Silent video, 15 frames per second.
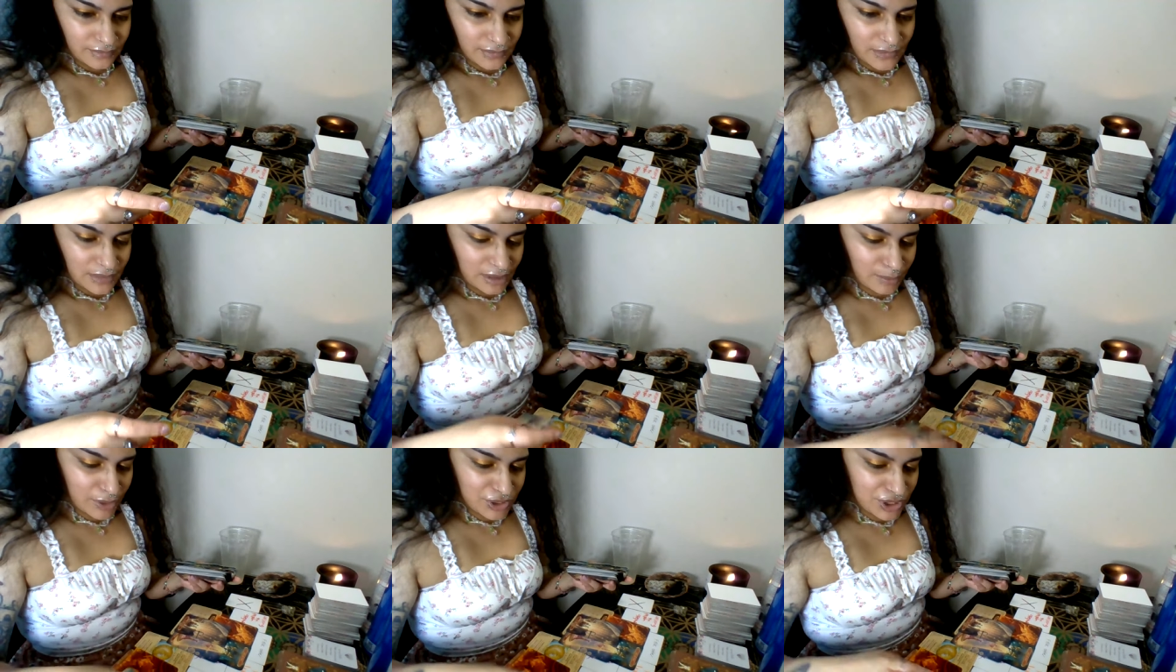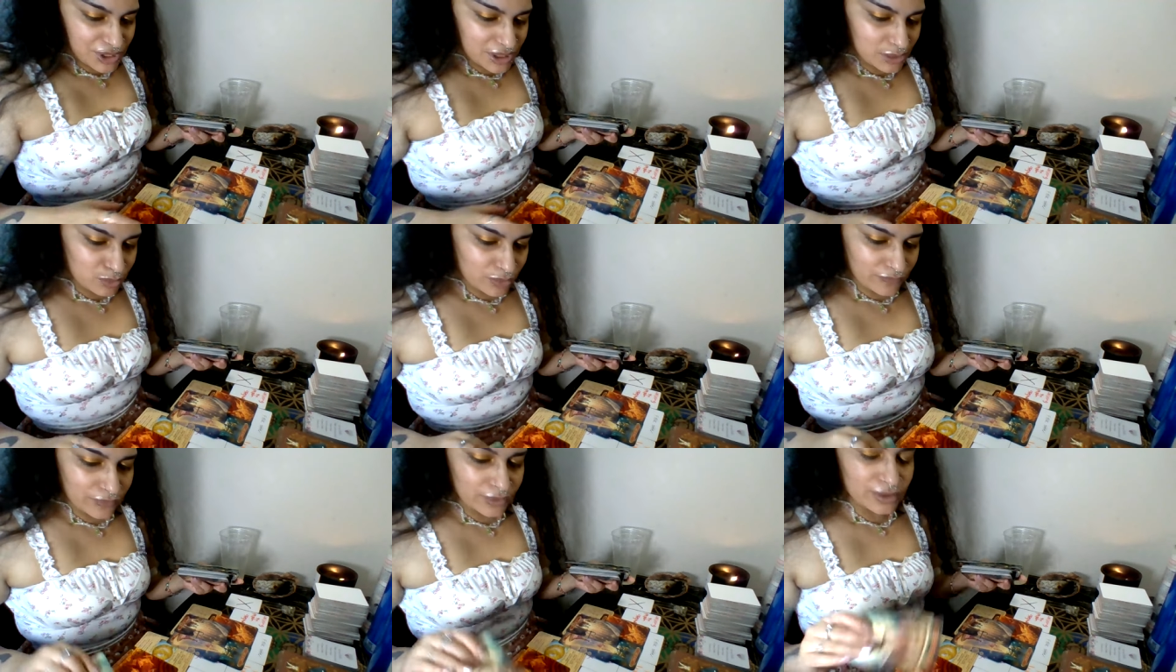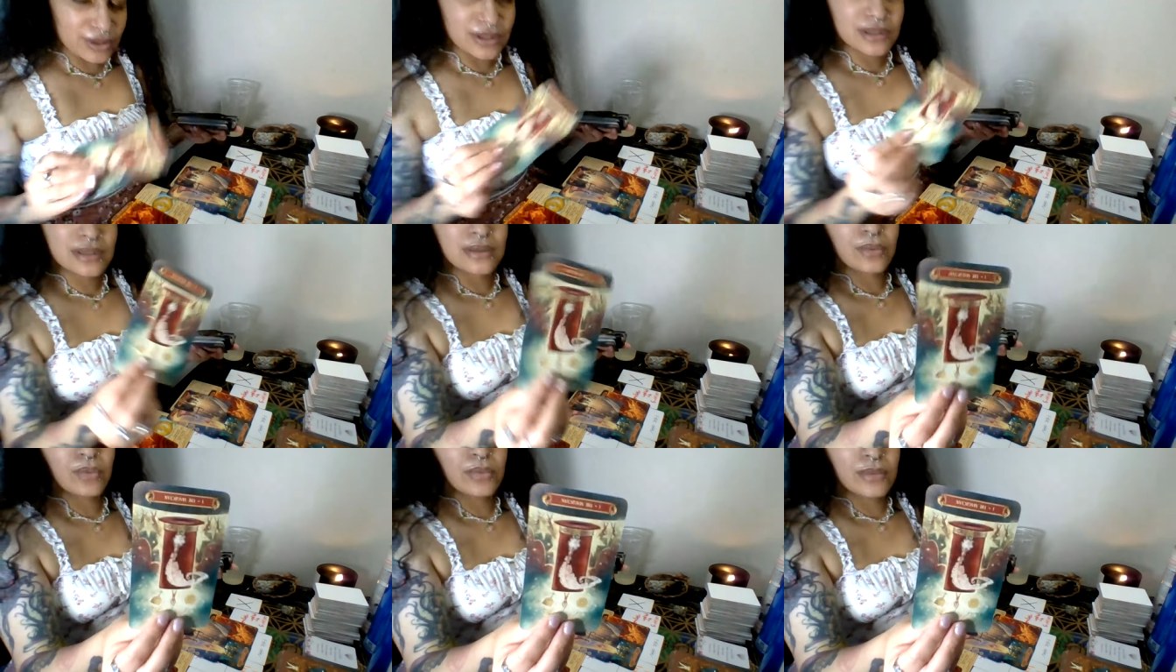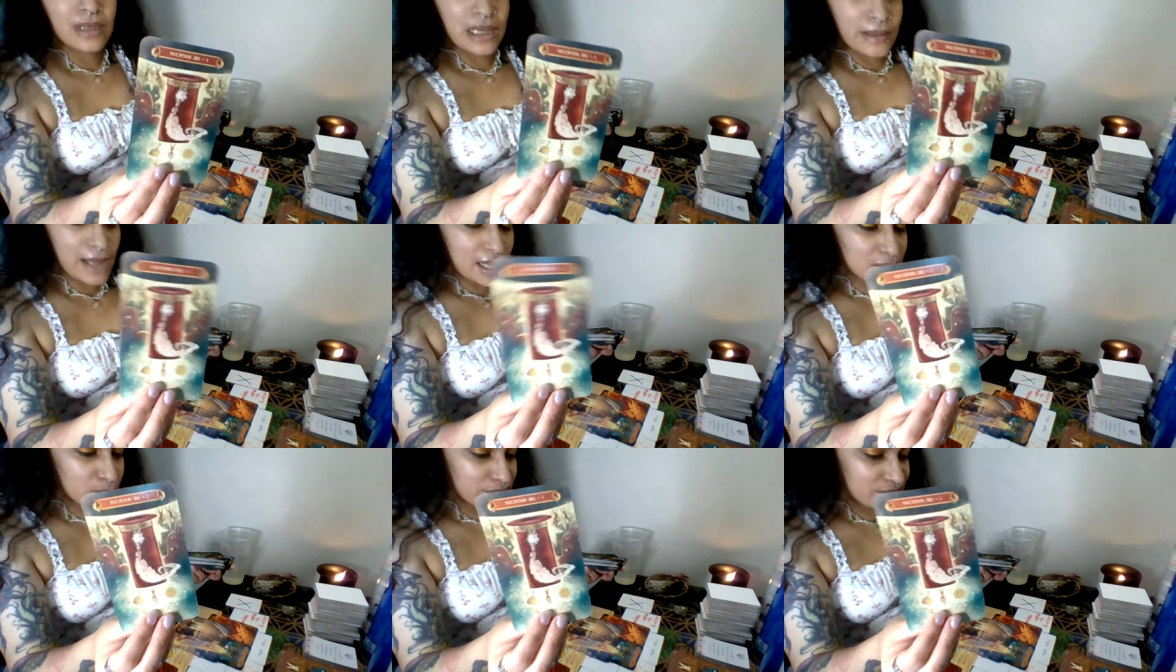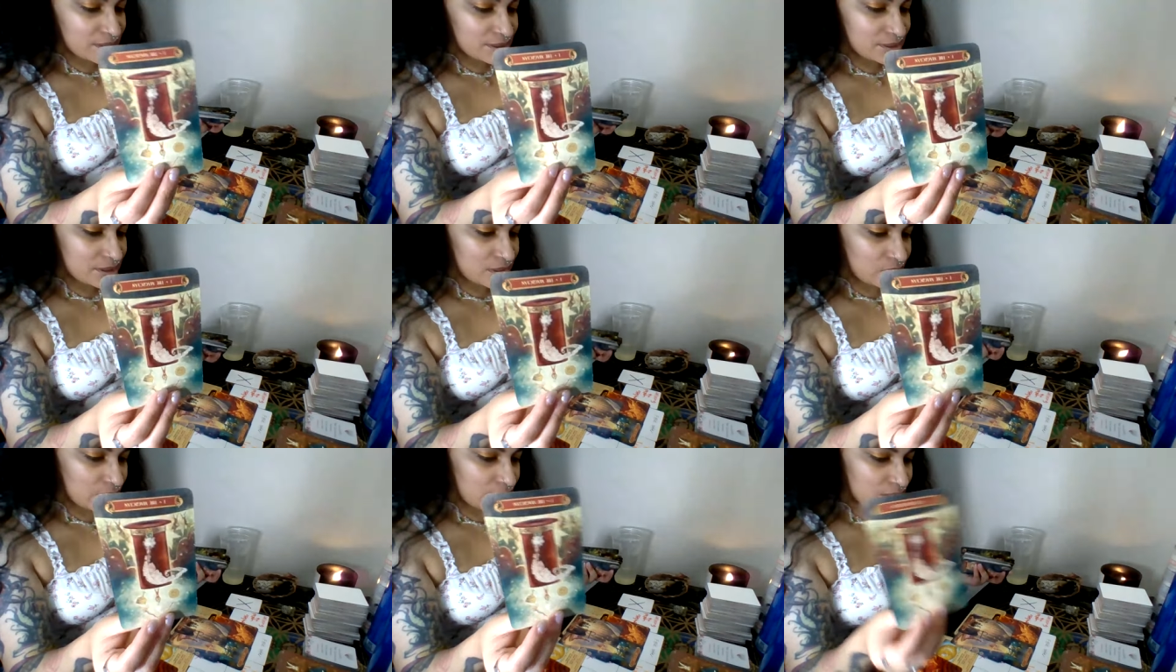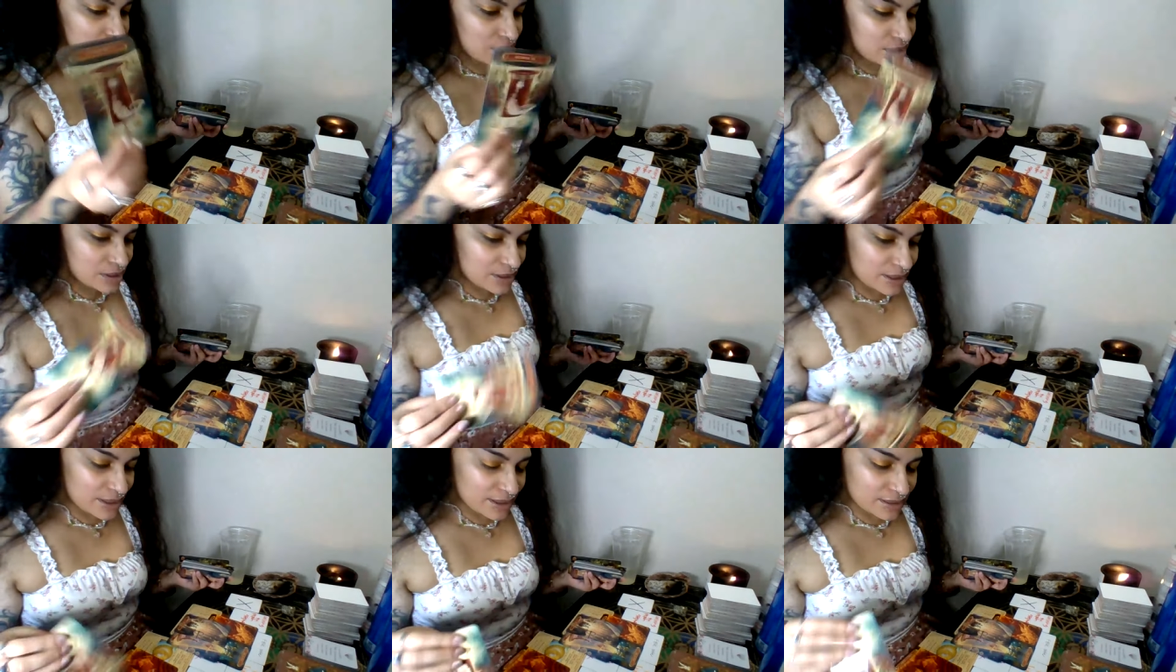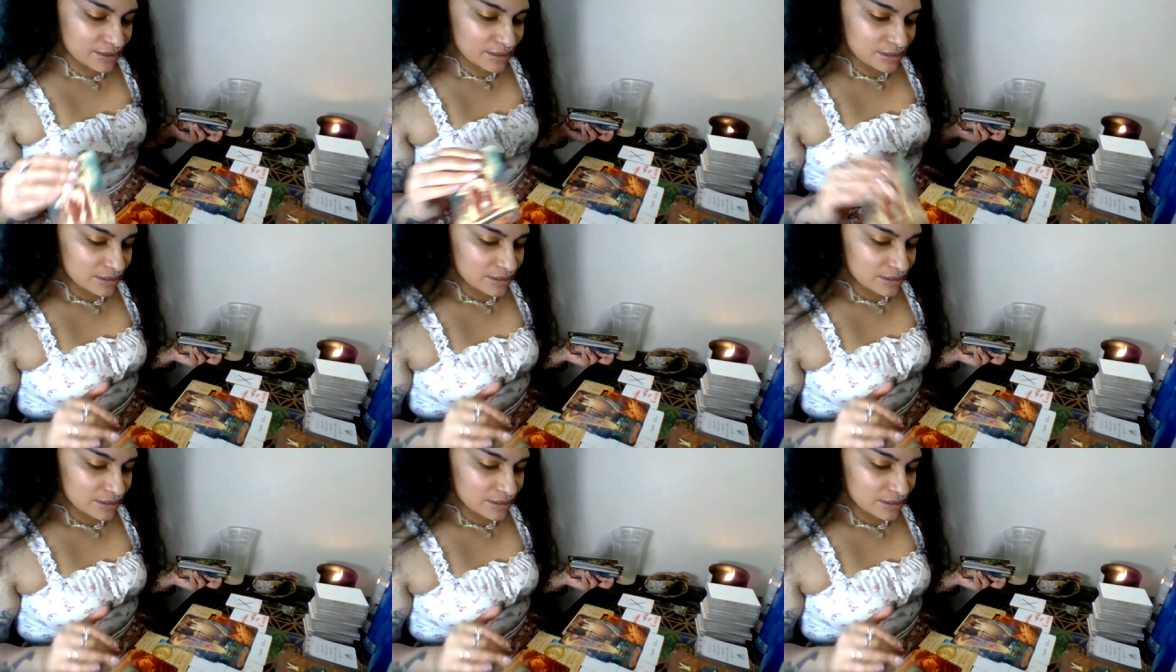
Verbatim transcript: The Magician reverse, and that's what she's doing. She's like,